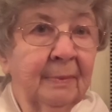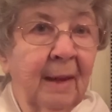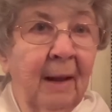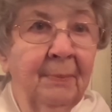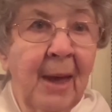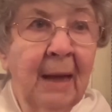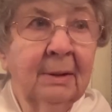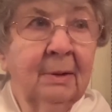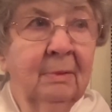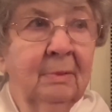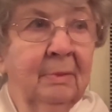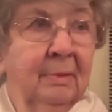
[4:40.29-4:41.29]
back
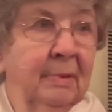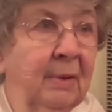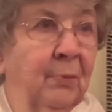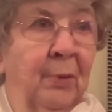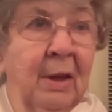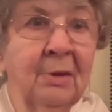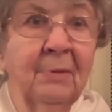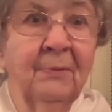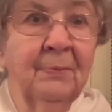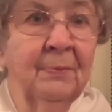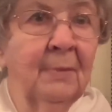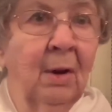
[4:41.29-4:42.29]
in, in the
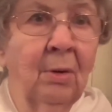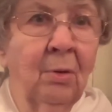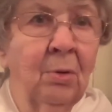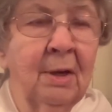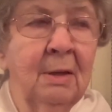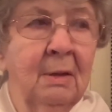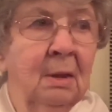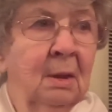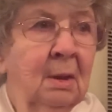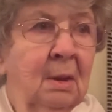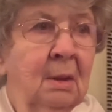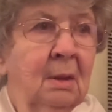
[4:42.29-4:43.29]
early,
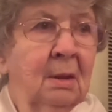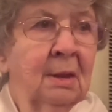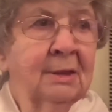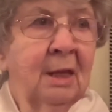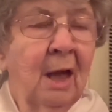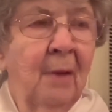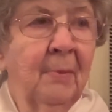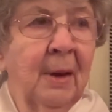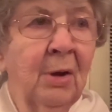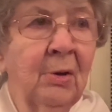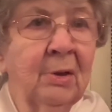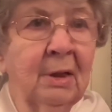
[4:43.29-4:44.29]
let's see, I
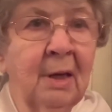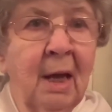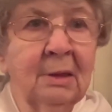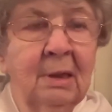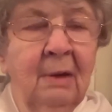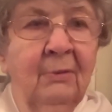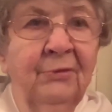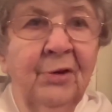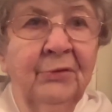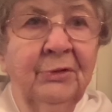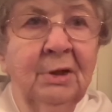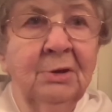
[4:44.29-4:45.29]
married in
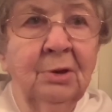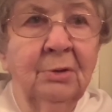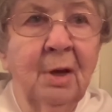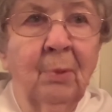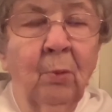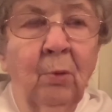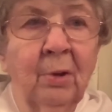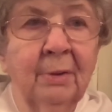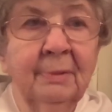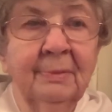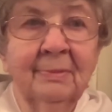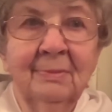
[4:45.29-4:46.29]
1950 to number
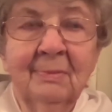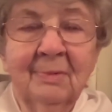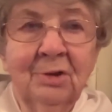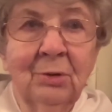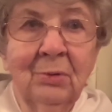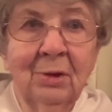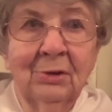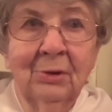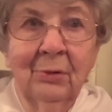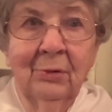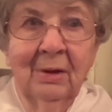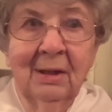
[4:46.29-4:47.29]
one, June the
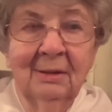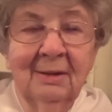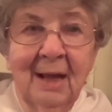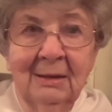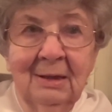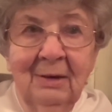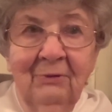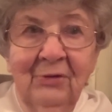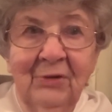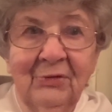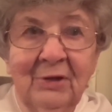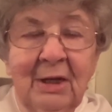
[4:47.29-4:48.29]
30th,
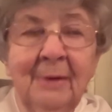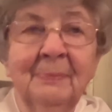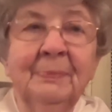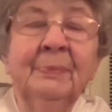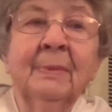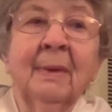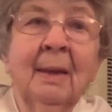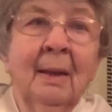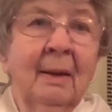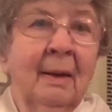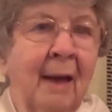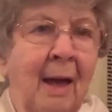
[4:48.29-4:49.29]
1950.
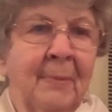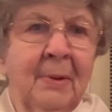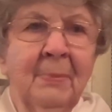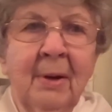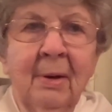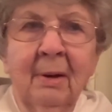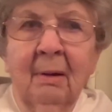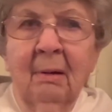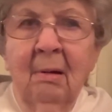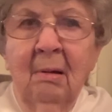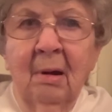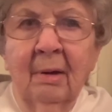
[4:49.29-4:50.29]
I've been married a
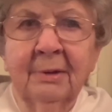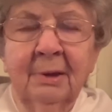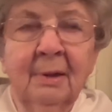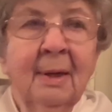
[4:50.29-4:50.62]
lot,